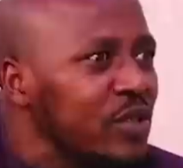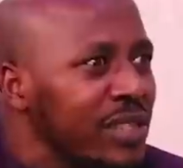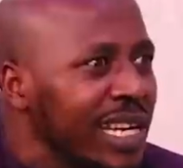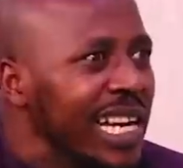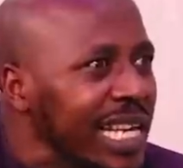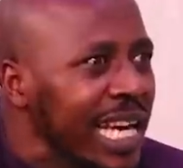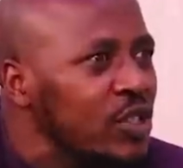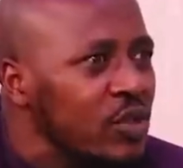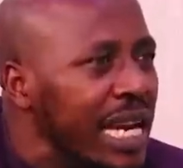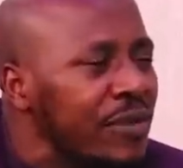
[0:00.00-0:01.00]
person
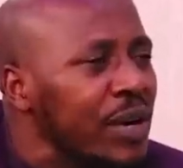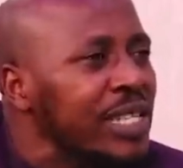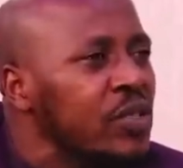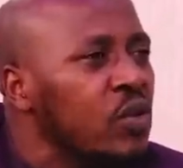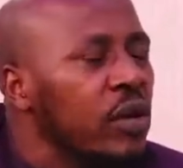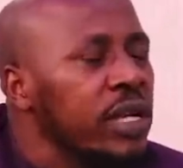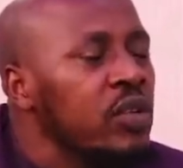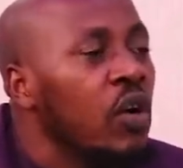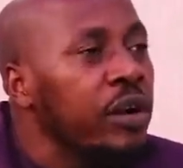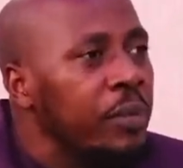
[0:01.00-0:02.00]
clinging to your life while still
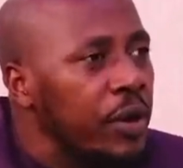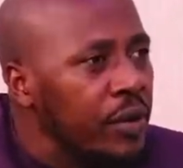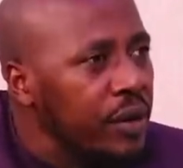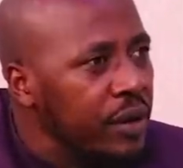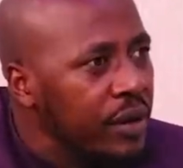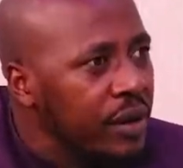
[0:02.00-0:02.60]
calling you horrible?